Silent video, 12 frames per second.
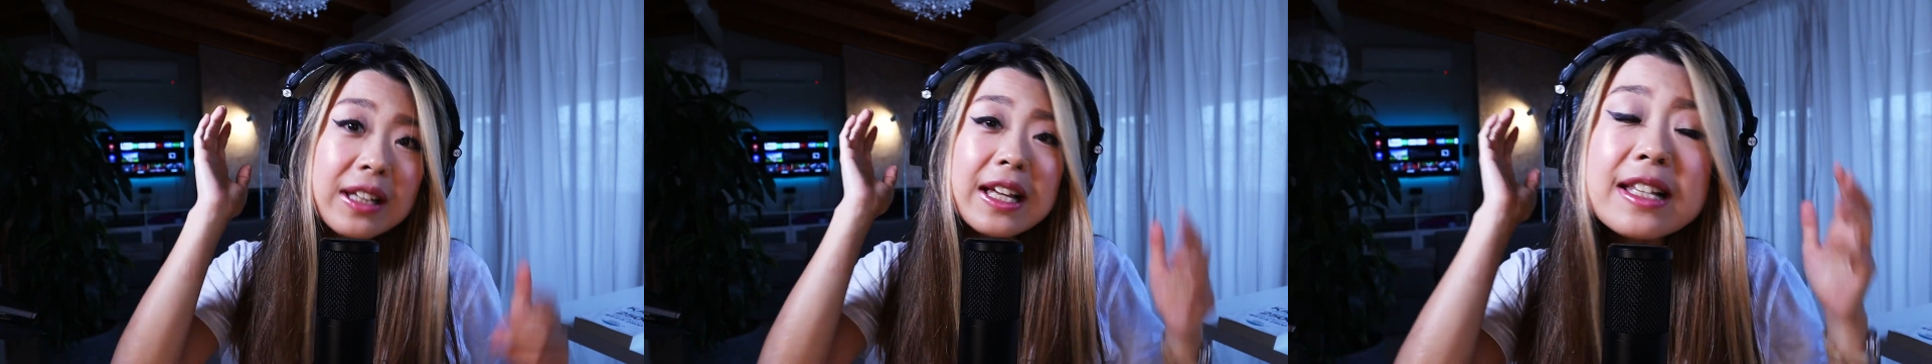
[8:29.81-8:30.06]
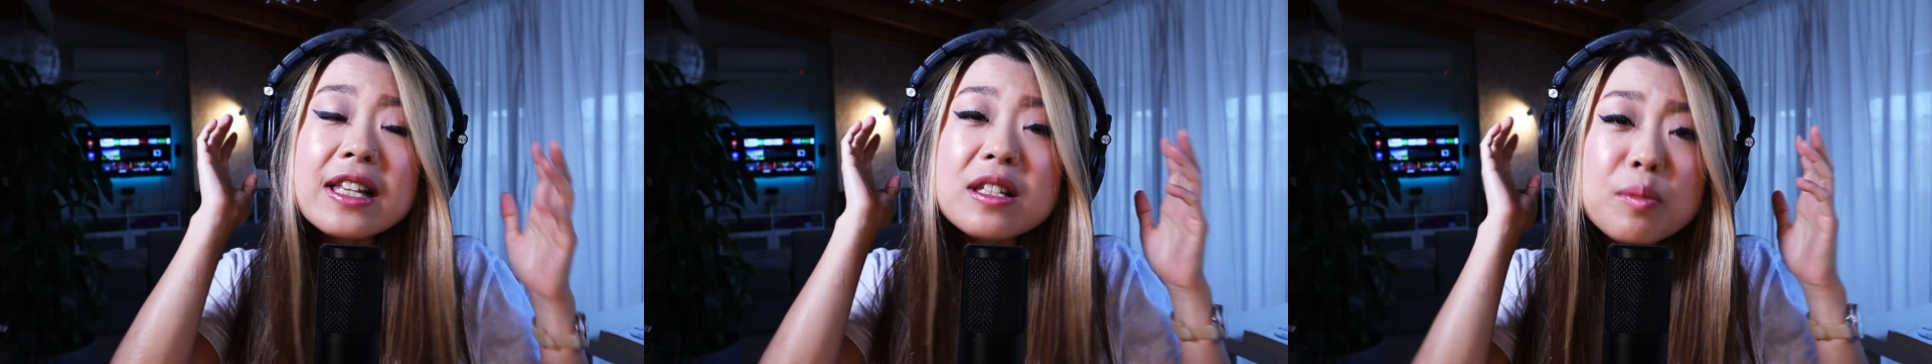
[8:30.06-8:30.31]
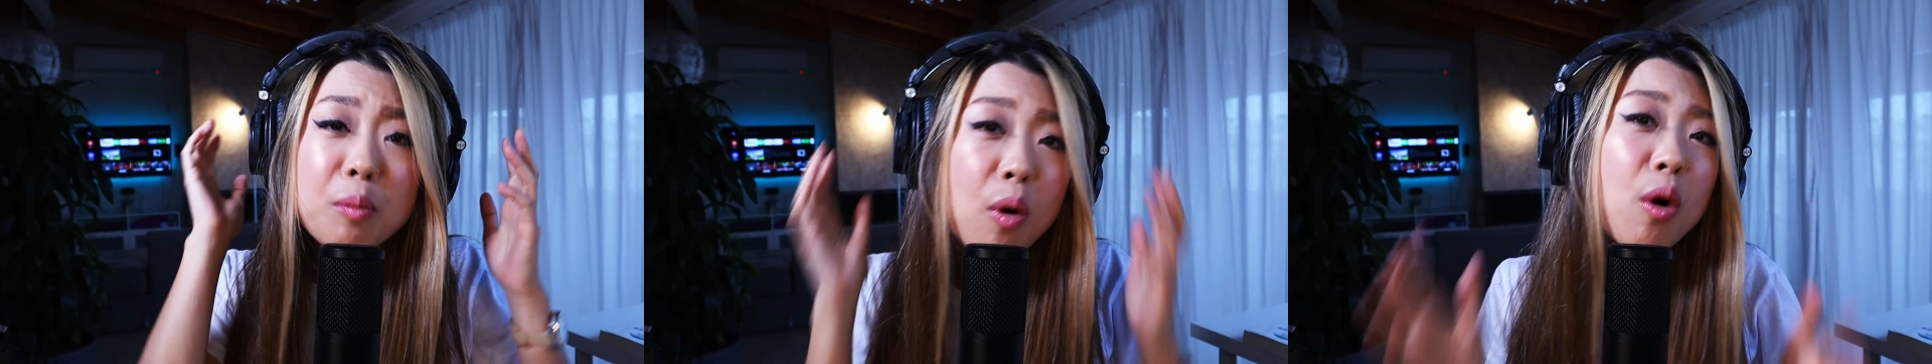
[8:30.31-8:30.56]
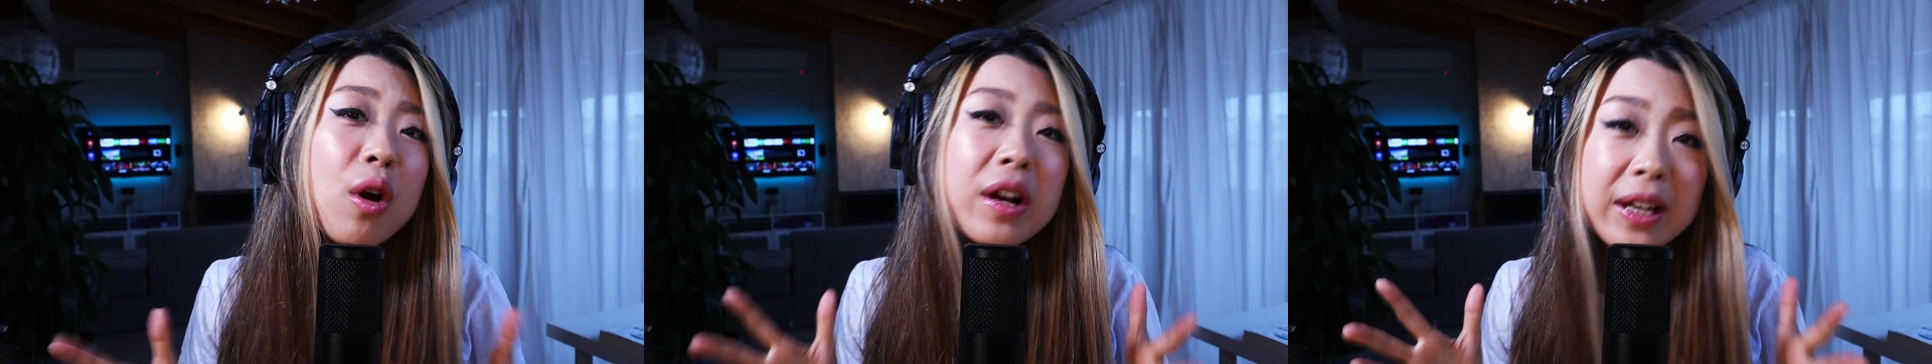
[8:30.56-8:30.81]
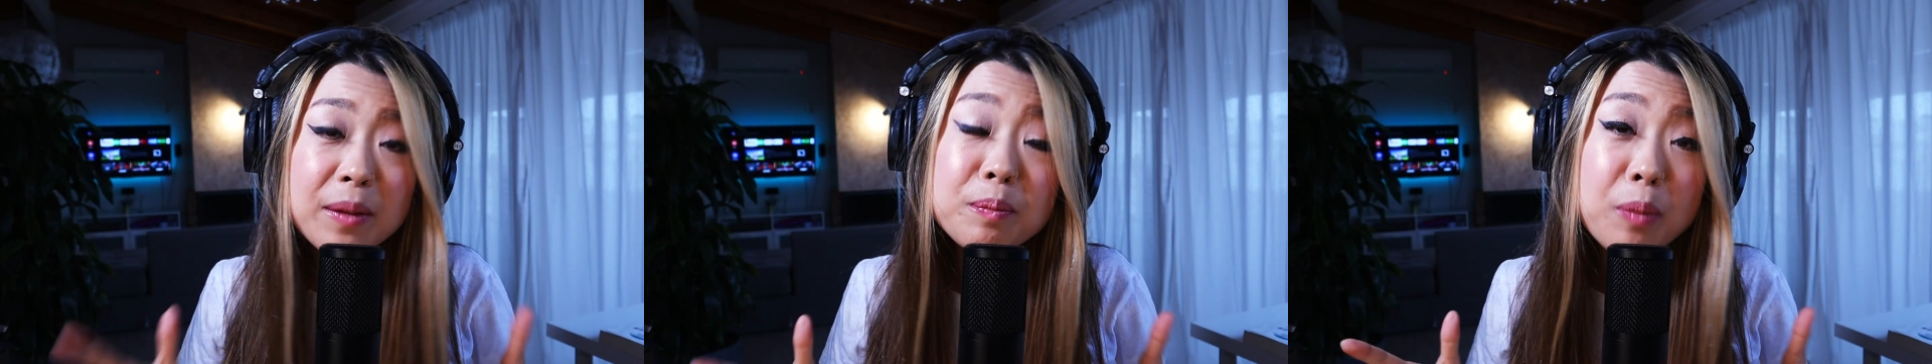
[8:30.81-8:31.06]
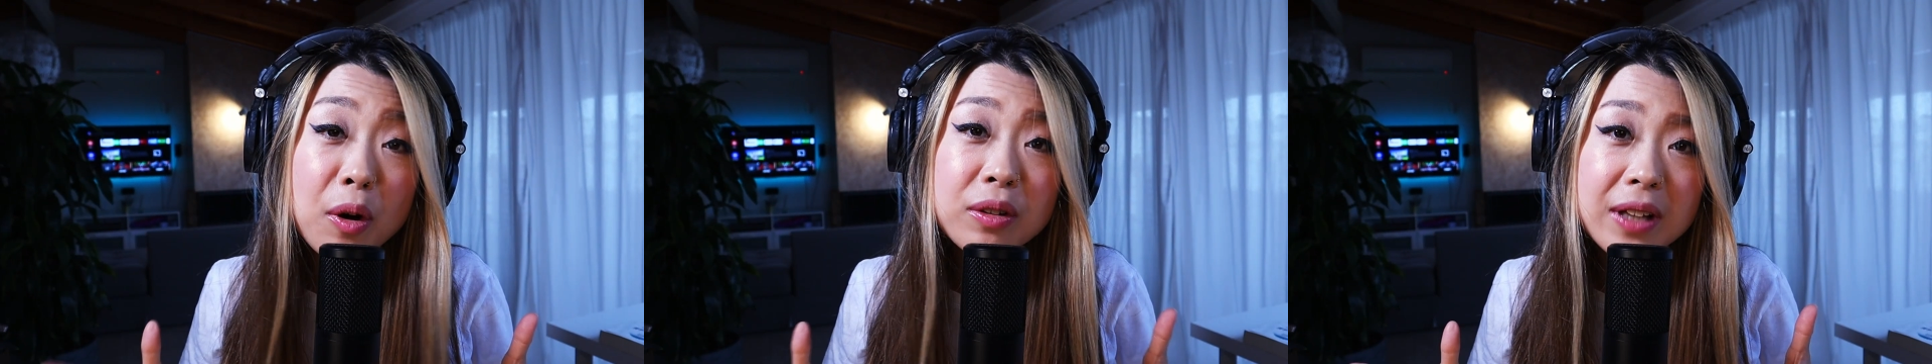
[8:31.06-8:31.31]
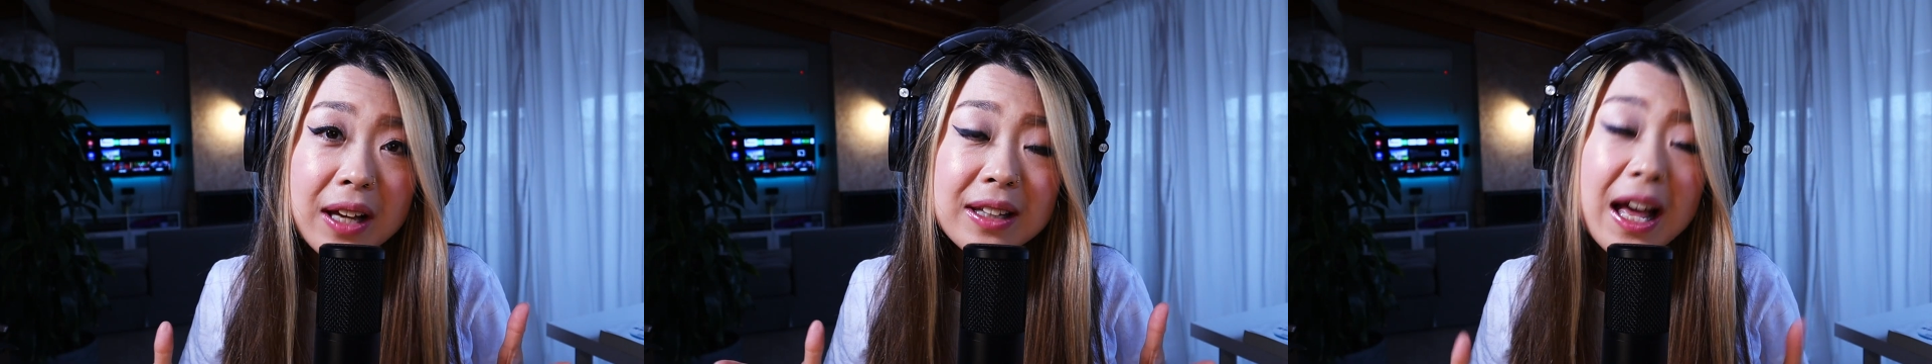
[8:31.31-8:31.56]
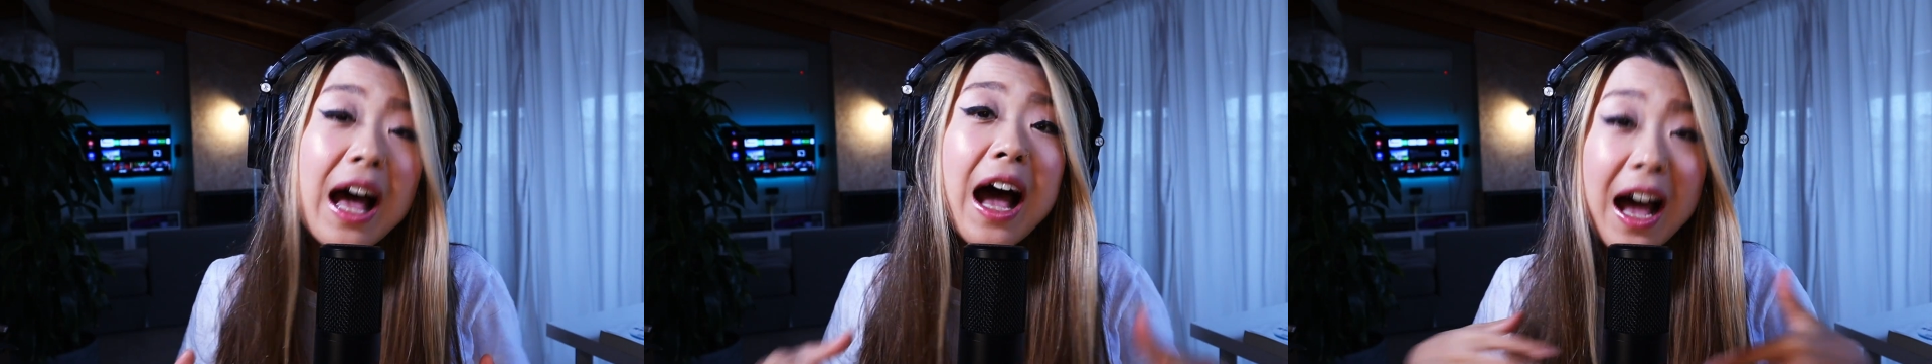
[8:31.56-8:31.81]
This is more
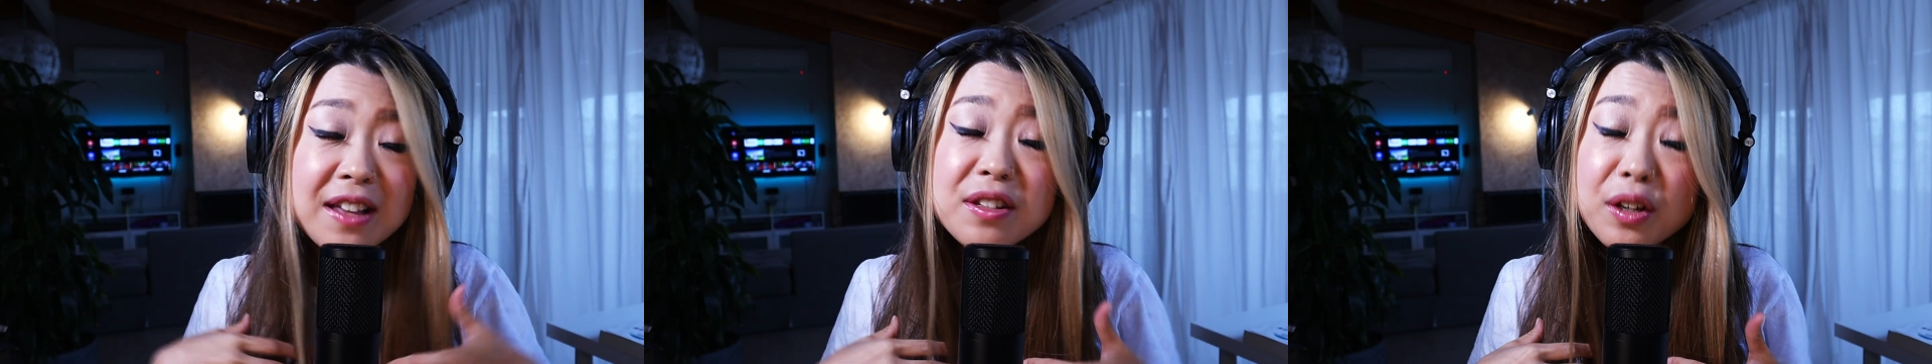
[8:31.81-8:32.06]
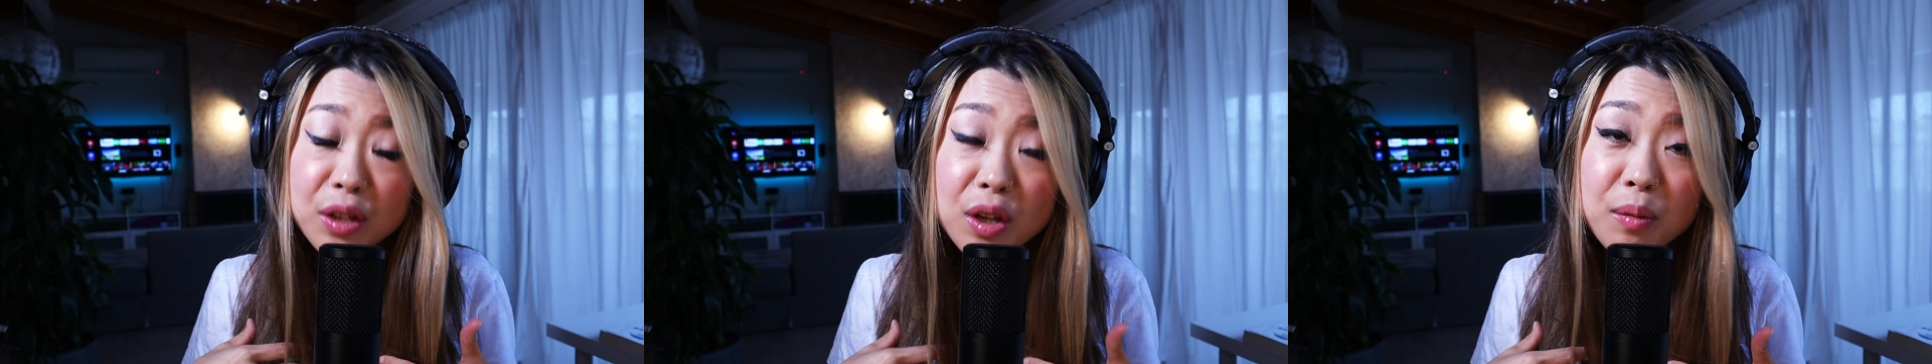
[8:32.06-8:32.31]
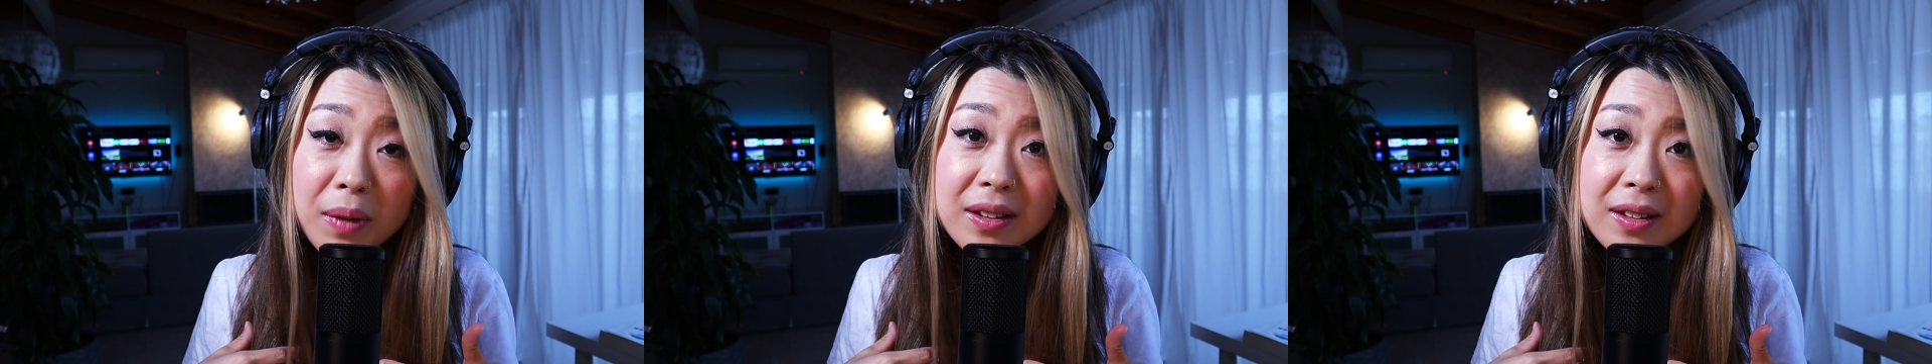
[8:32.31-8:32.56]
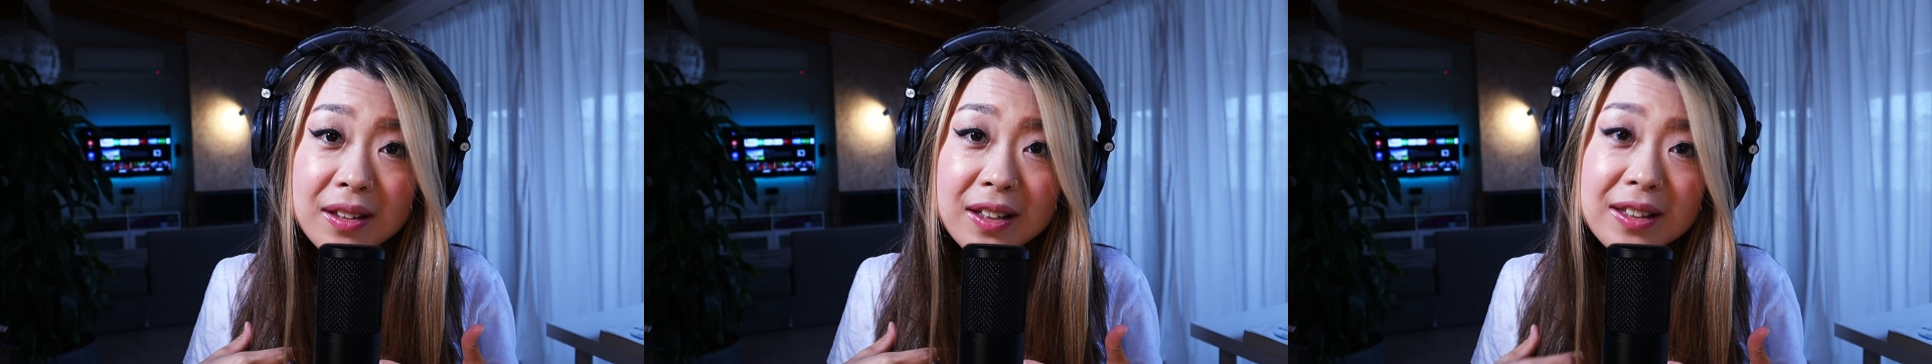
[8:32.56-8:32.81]
important as a human